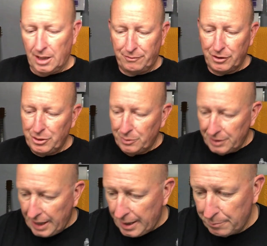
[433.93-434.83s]
for doing
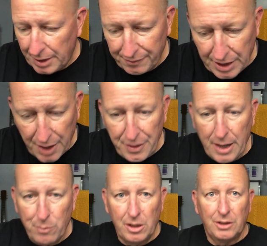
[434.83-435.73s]
that. But I've got
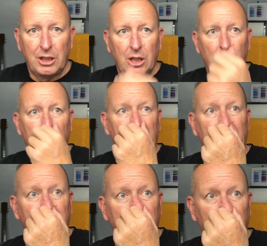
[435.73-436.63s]
that one on the go, and I
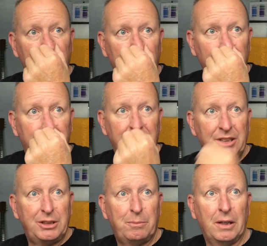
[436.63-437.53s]
have to have that one
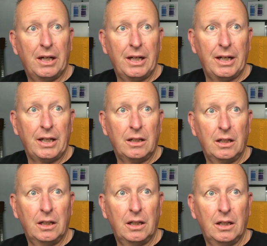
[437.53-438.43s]
finished by
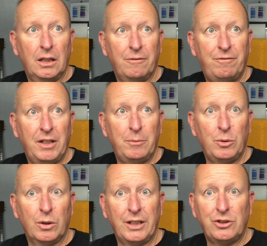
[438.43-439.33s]

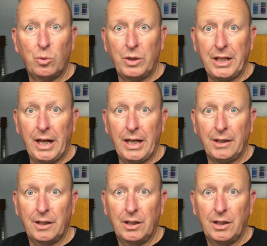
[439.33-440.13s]
February 28th